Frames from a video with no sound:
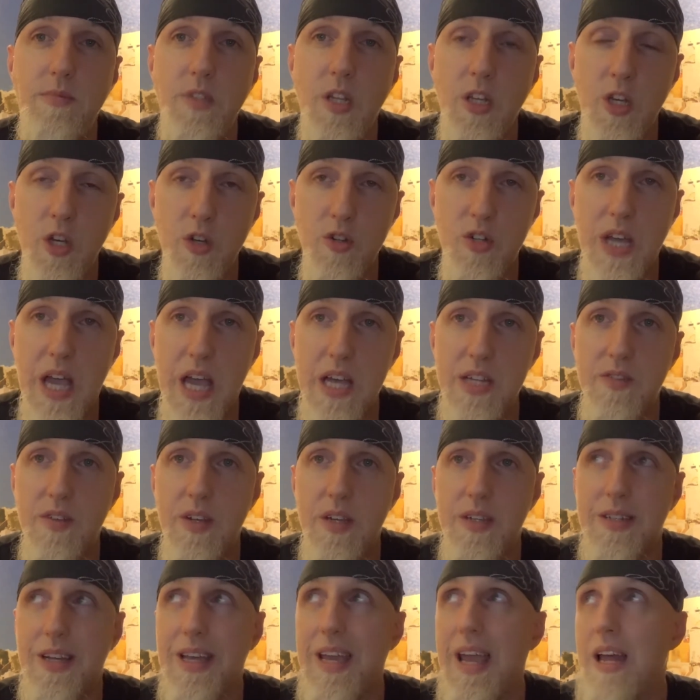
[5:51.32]
huge gas
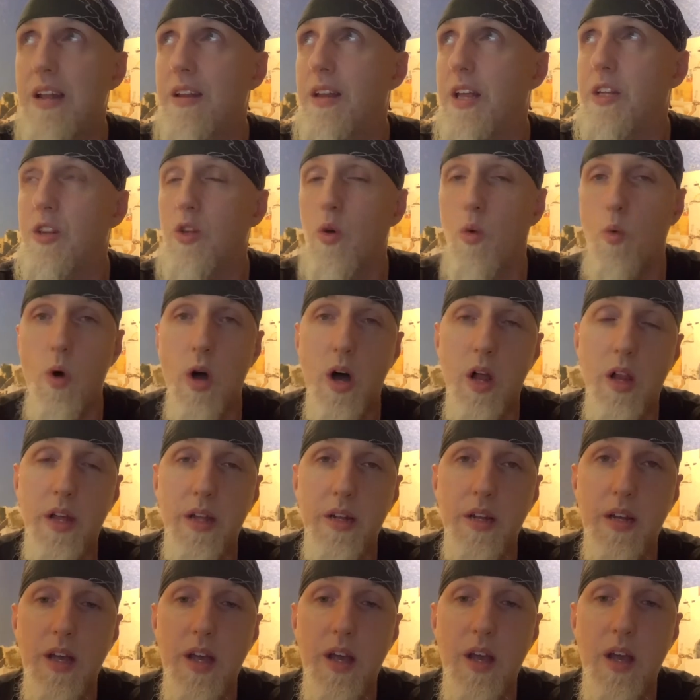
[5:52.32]
fees. Again, like the
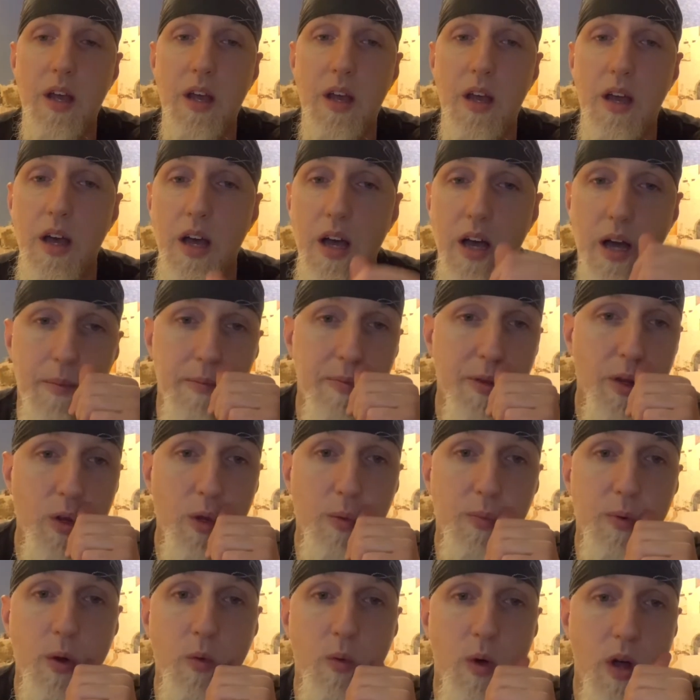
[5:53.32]
wallet, um, the
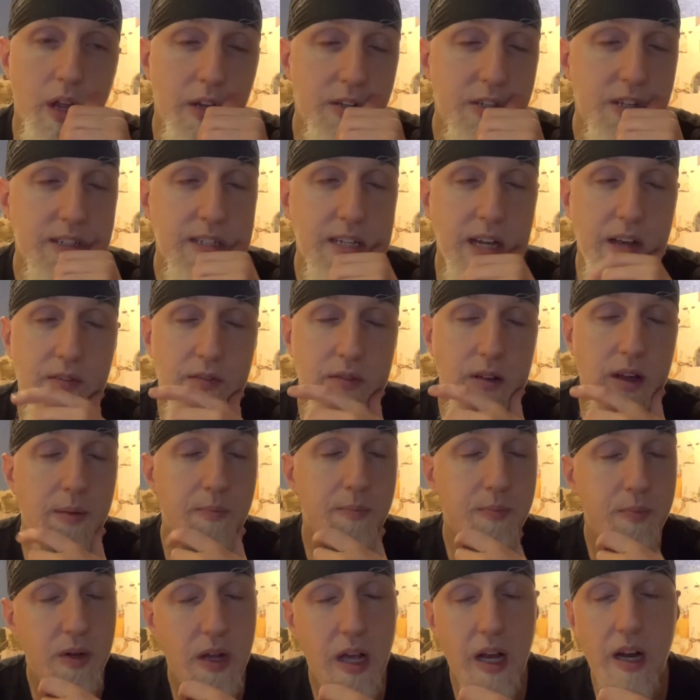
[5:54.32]
Loopring wallet does have
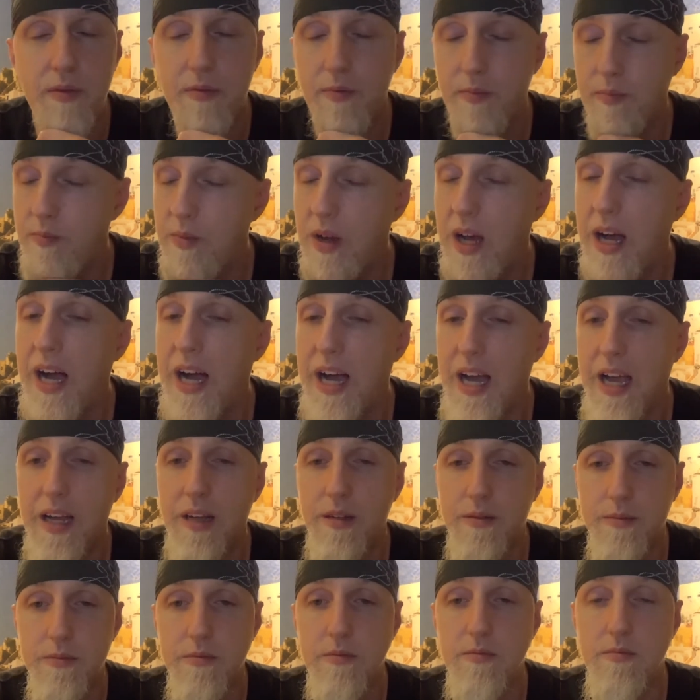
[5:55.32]
kind of high
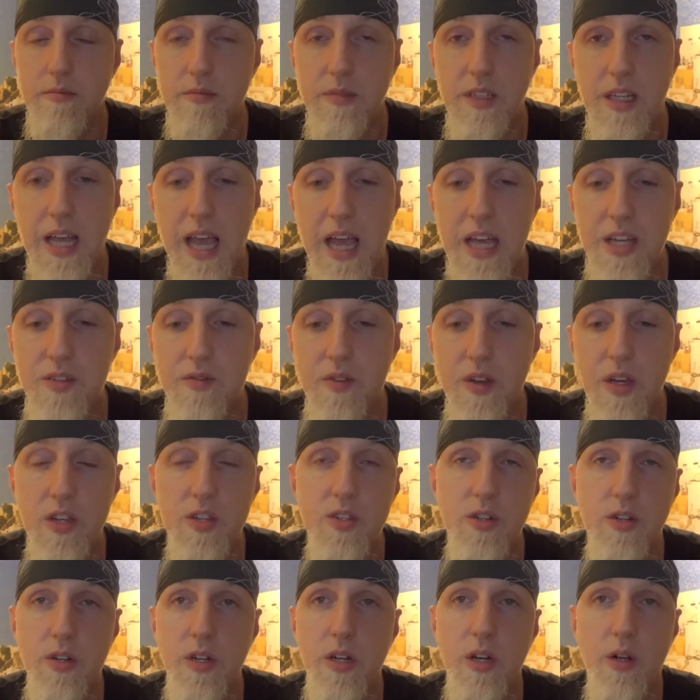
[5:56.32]
gas
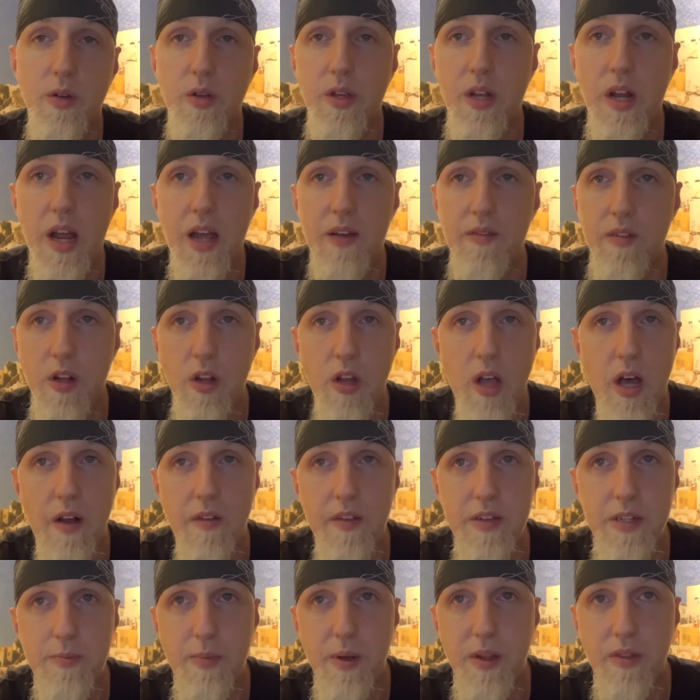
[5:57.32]
fees or, you know, it can have a lot
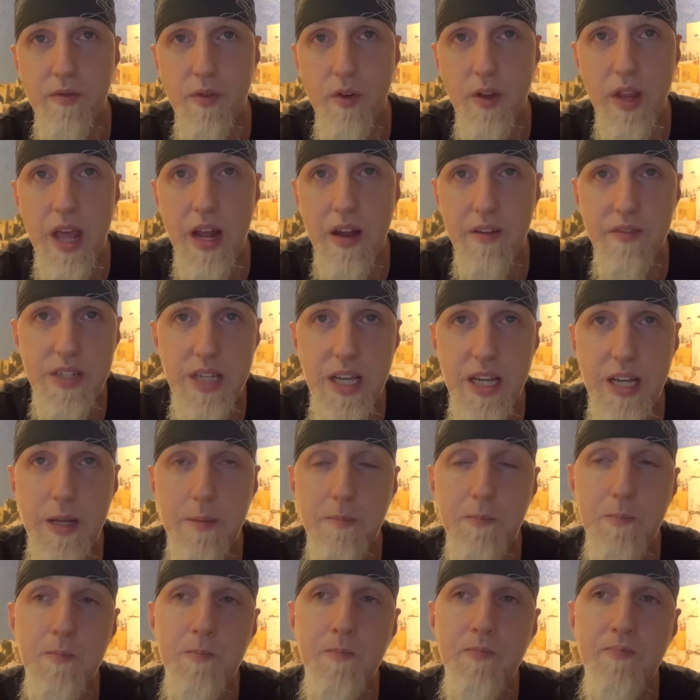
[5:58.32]
of this. But for the
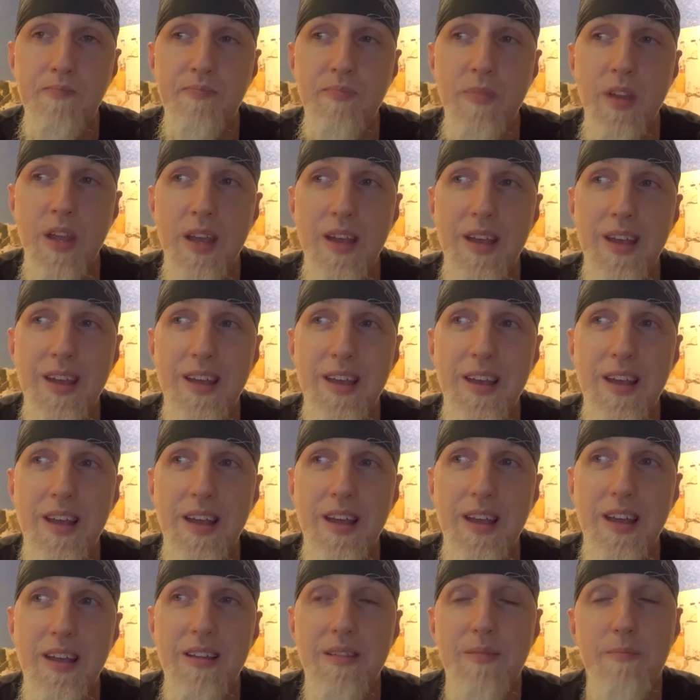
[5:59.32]
NFT,
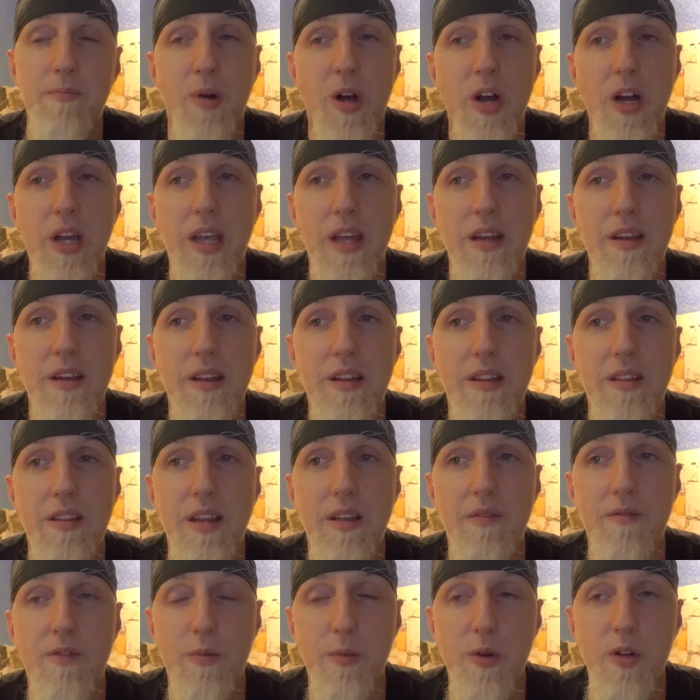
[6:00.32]
market
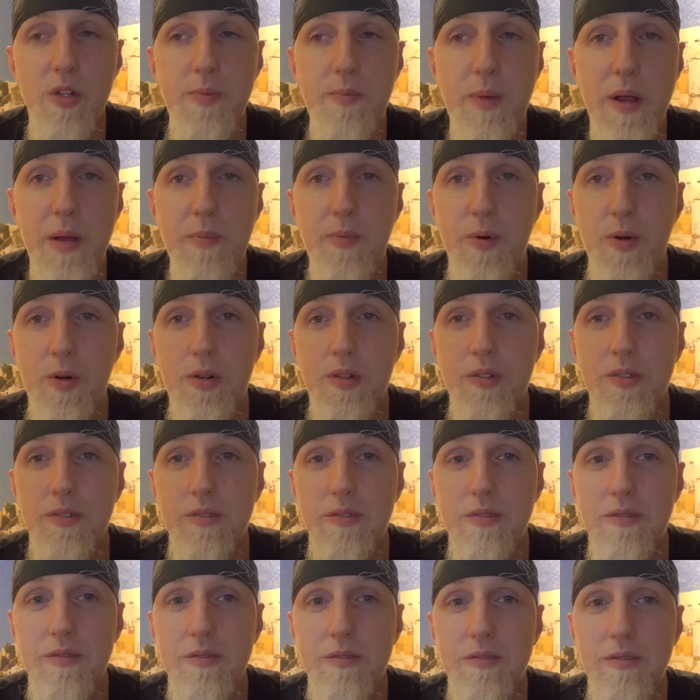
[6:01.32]
for most people,
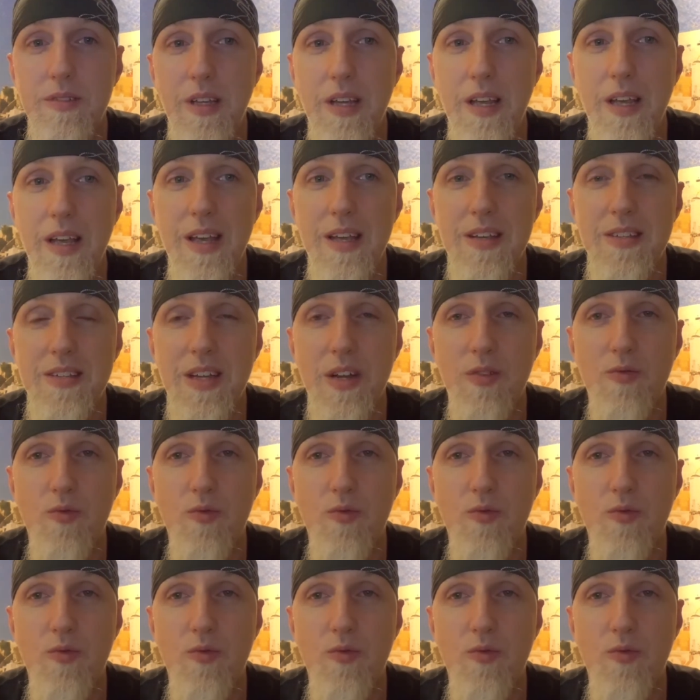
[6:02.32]
is it